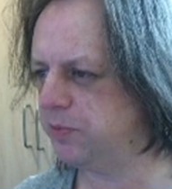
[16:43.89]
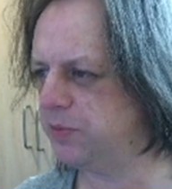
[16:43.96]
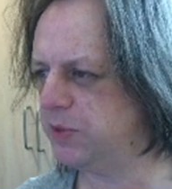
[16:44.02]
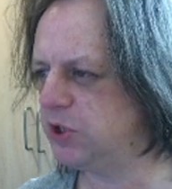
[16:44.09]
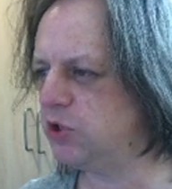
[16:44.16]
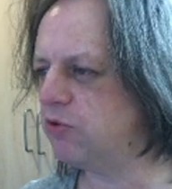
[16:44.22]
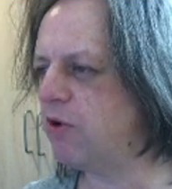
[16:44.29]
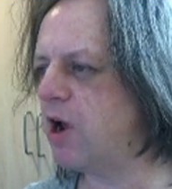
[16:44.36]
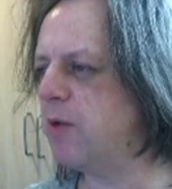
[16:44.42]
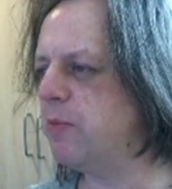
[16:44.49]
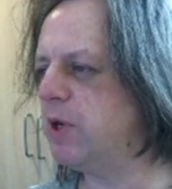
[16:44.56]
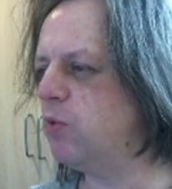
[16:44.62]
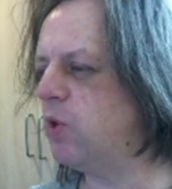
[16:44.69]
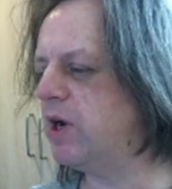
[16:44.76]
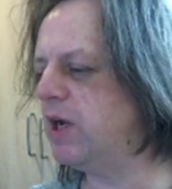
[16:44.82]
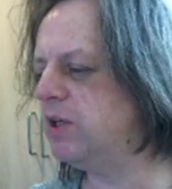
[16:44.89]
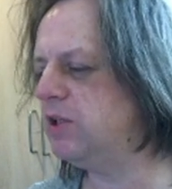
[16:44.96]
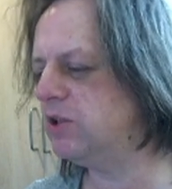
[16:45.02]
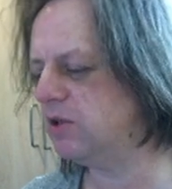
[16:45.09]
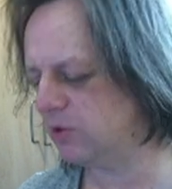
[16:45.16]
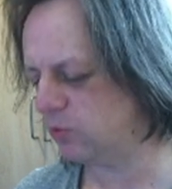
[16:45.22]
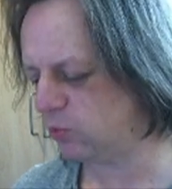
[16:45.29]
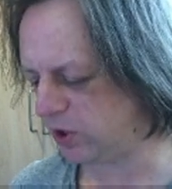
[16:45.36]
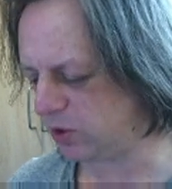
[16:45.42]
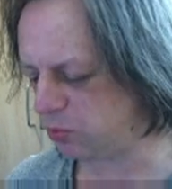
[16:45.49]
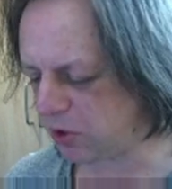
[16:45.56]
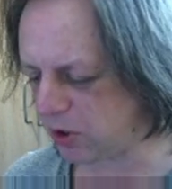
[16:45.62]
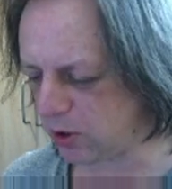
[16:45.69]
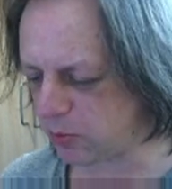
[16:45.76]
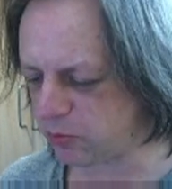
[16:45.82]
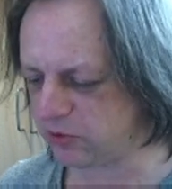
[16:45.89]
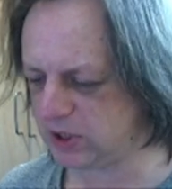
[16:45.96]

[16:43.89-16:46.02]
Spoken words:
describing what I'd done with pull-up